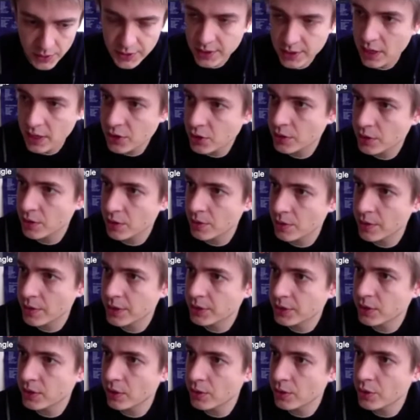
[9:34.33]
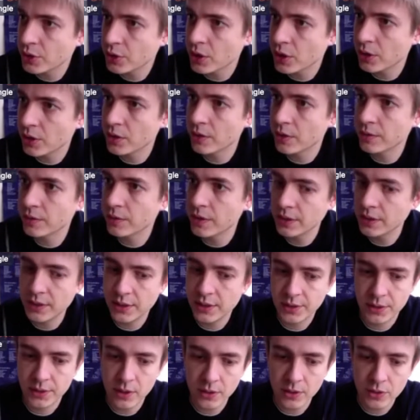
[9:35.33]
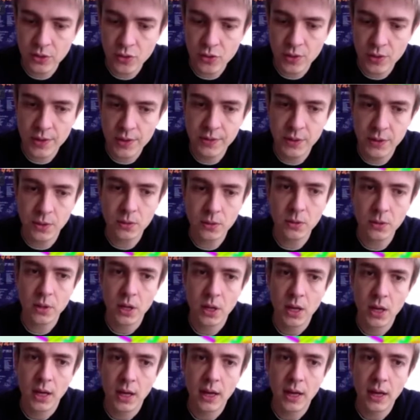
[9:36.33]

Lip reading: stationary solution that is non-trivial